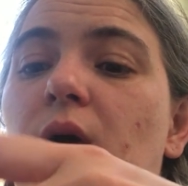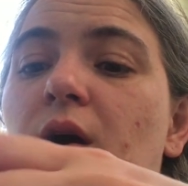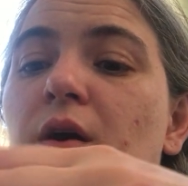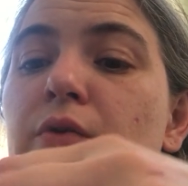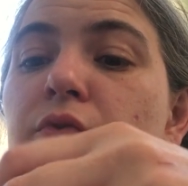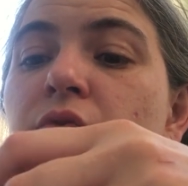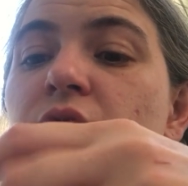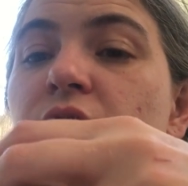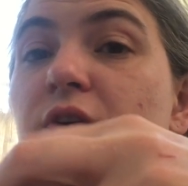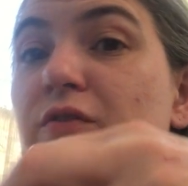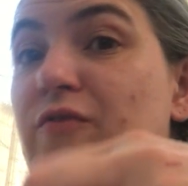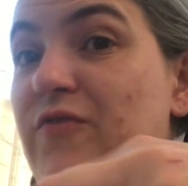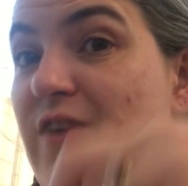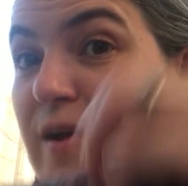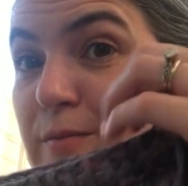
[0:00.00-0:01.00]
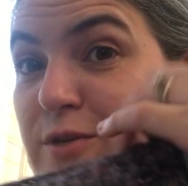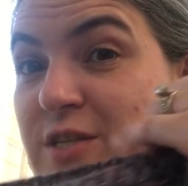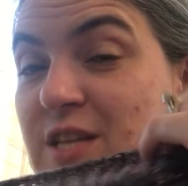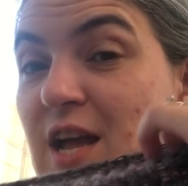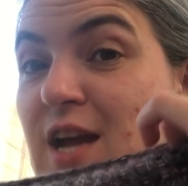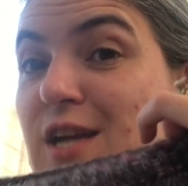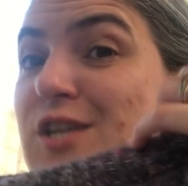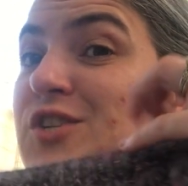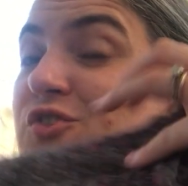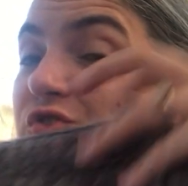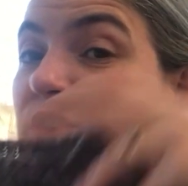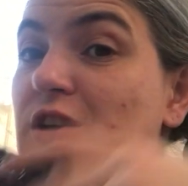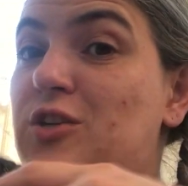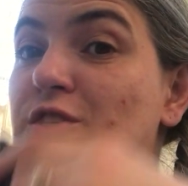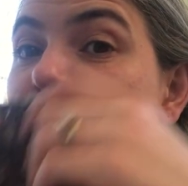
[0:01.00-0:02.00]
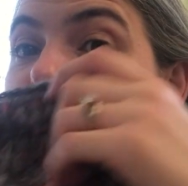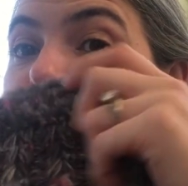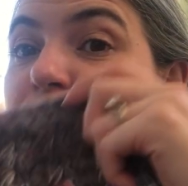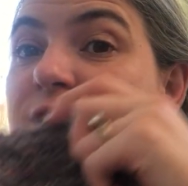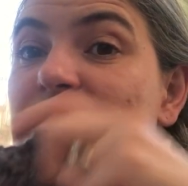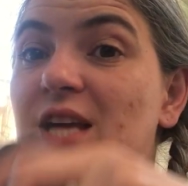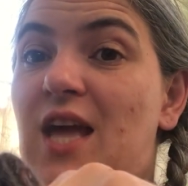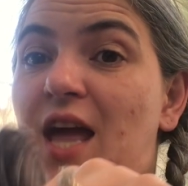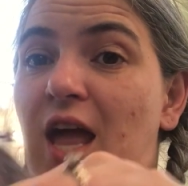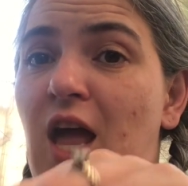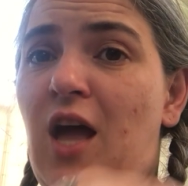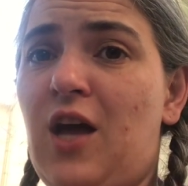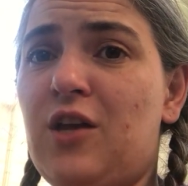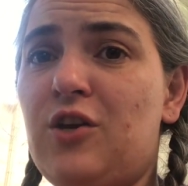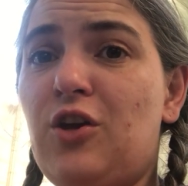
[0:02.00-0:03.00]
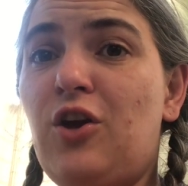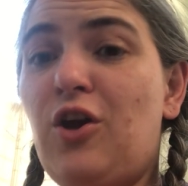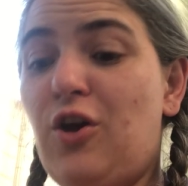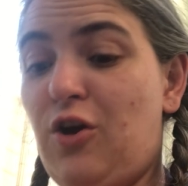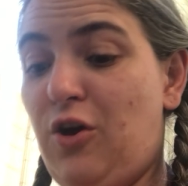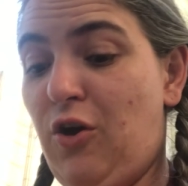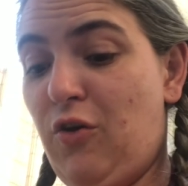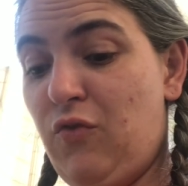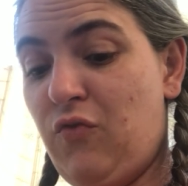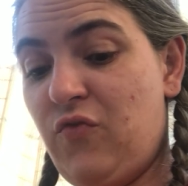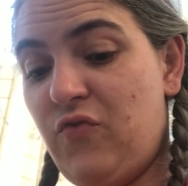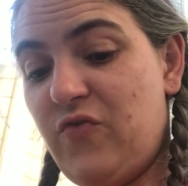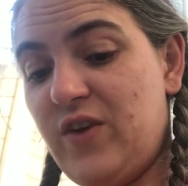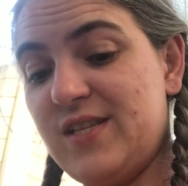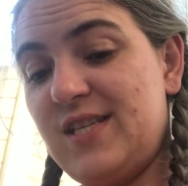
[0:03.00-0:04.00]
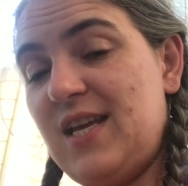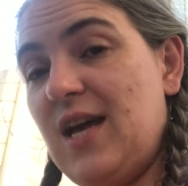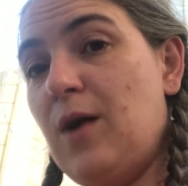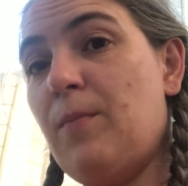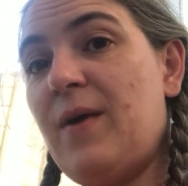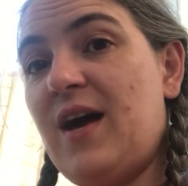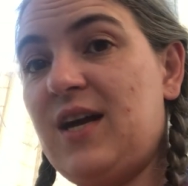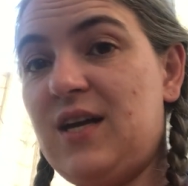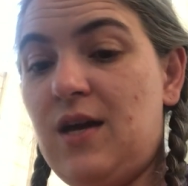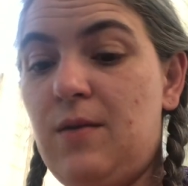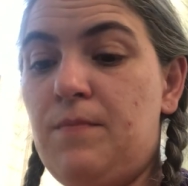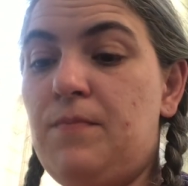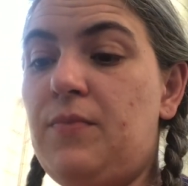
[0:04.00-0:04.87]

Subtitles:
of Fiber Stash Strong Toes and her Fuzzy Alpaca